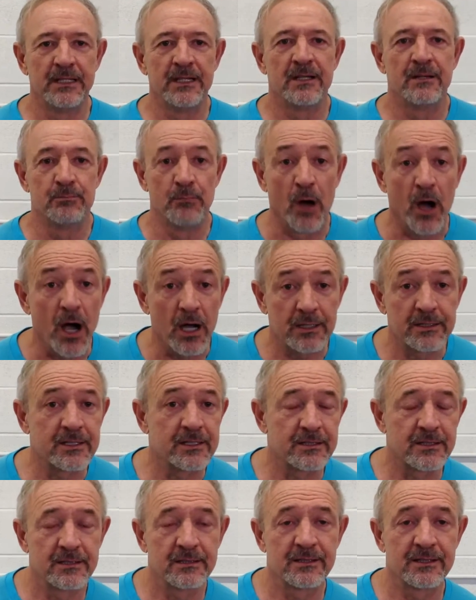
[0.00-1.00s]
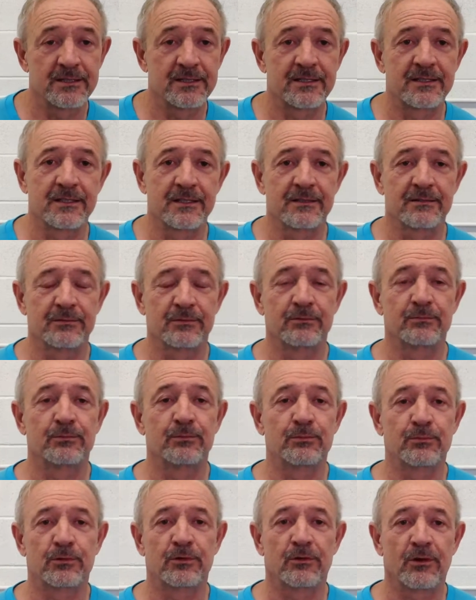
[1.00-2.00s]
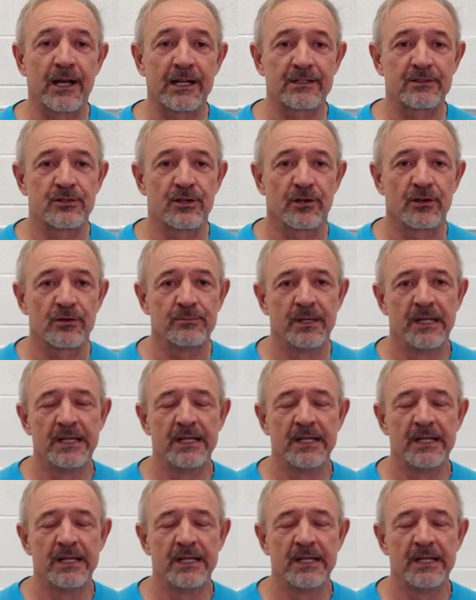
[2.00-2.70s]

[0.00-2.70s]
box is the correct term.